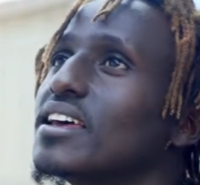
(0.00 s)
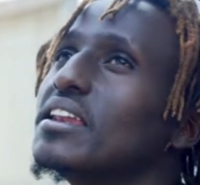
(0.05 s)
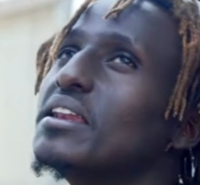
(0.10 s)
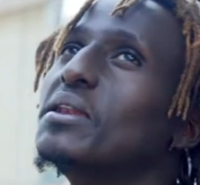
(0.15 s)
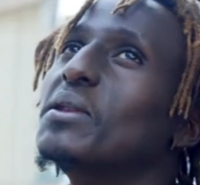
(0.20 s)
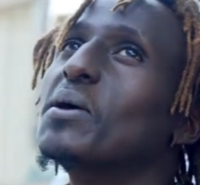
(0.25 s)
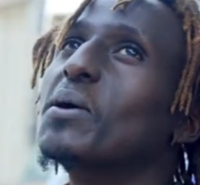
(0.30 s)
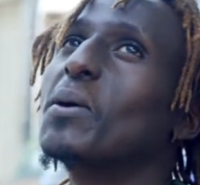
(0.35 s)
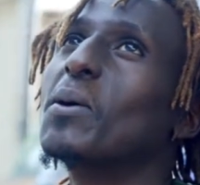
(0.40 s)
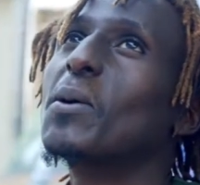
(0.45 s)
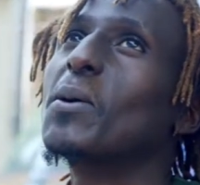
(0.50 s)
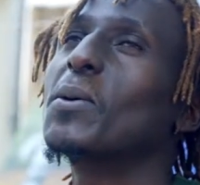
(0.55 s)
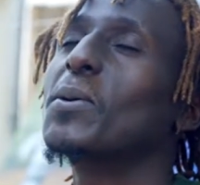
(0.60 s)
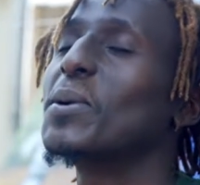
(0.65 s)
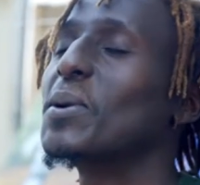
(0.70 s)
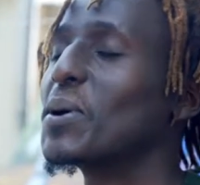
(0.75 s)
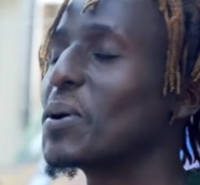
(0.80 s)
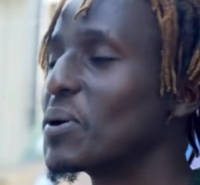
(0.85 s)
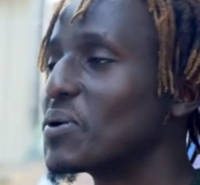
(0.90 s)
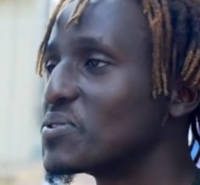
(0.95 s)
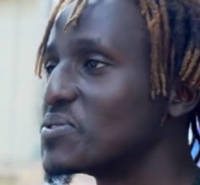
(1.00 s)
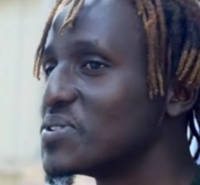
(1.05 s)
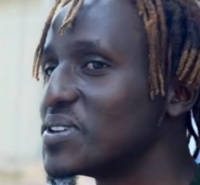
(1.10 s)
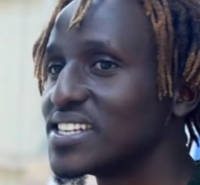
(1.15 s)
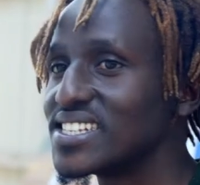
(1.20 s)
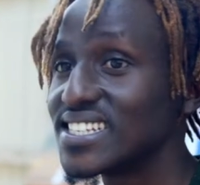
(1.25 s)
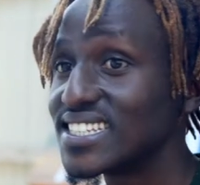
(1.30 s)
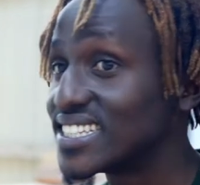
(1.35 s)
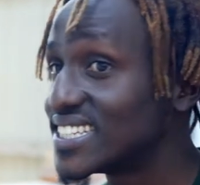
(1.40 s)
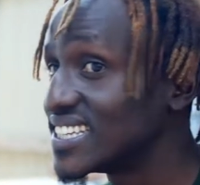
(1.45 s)
no no
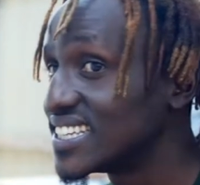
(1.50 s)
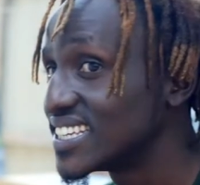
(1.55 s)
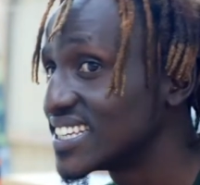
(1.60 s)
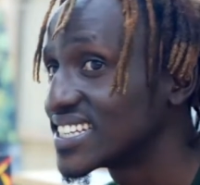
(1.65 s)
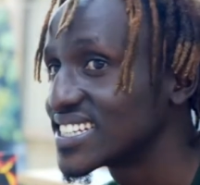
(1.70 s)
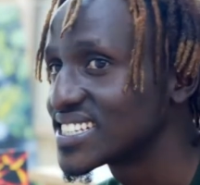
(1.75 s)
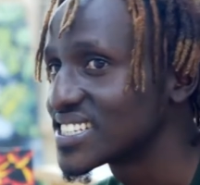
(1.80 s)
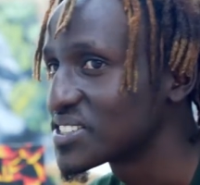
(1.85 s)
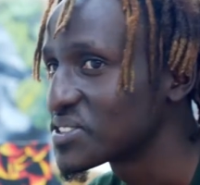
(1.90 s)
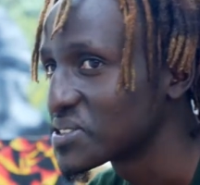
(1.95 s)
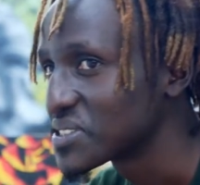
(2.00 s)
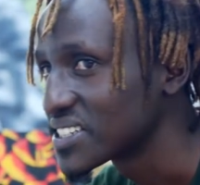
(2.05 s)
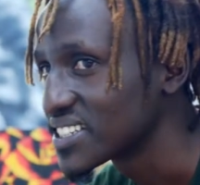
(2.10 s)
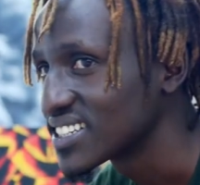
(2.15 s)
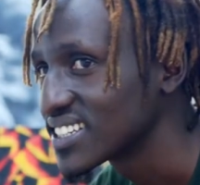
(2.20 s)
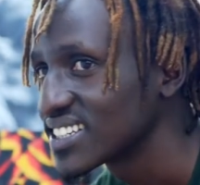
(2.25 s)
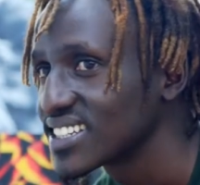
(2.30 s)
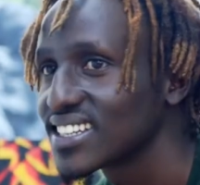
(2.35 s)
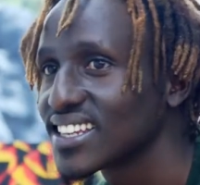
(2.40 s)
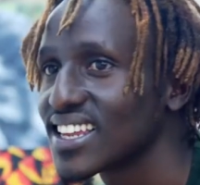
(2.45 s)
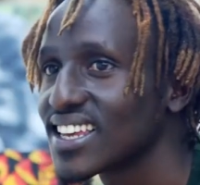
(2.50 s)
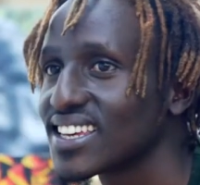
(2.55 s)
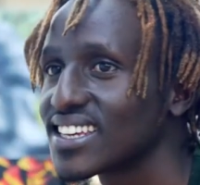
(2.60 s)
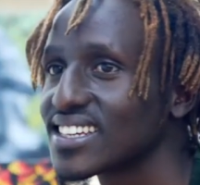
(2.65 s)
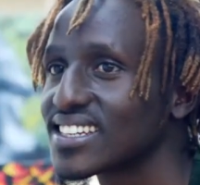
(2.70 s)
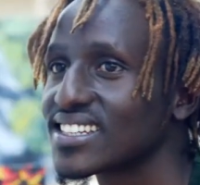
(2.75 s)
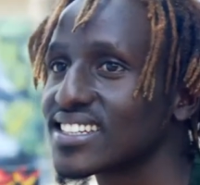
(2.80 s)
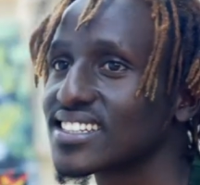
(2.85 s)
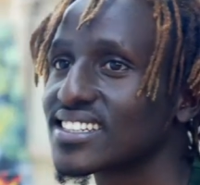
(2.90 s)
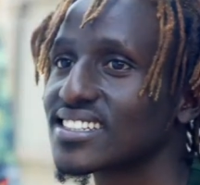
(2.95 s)
visitings, you see,
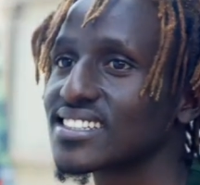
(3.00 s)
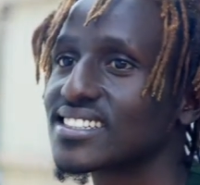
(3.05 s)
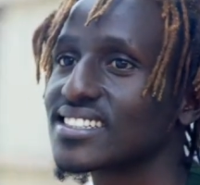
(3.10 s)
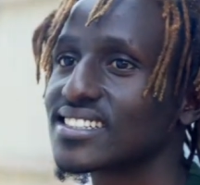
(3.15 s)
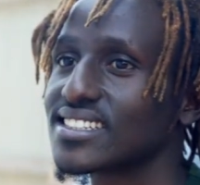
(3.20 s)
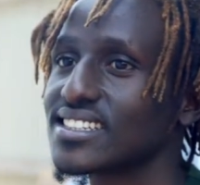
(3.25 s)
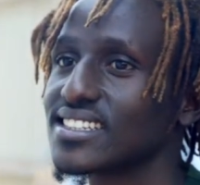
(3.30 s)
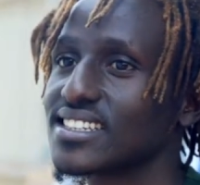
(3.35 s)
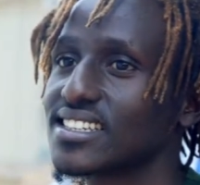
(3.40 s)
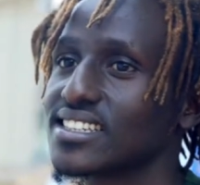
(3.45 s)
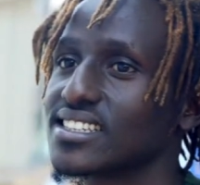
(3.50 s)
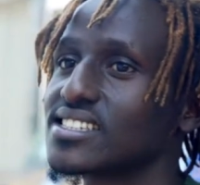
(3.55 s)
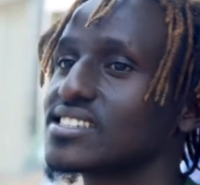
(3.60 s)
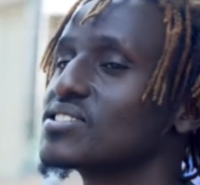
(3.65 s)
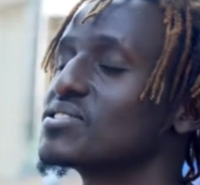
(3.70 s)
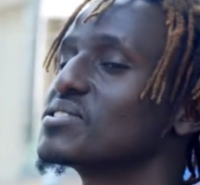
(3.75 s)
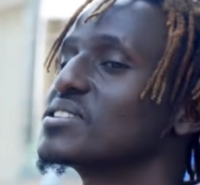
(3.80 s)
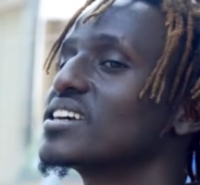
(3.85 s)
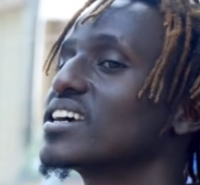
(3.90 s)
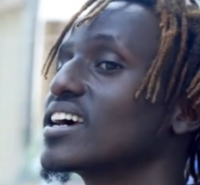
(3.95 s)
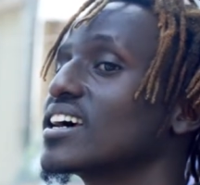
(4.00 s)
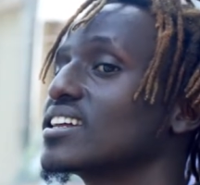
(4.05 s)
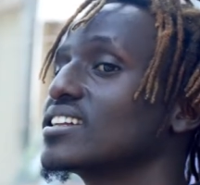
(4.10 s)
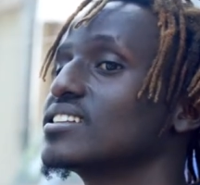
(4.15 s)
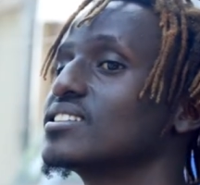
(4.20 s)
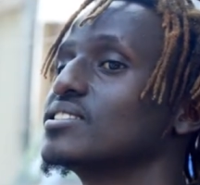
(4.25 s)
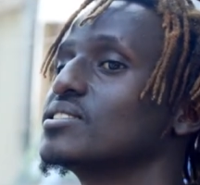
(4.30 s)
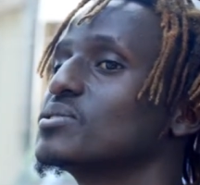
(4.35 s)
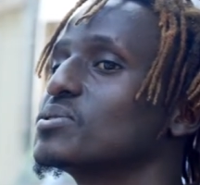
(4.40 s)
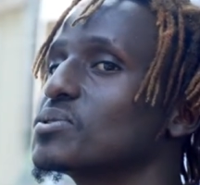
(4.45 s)
like it's really hard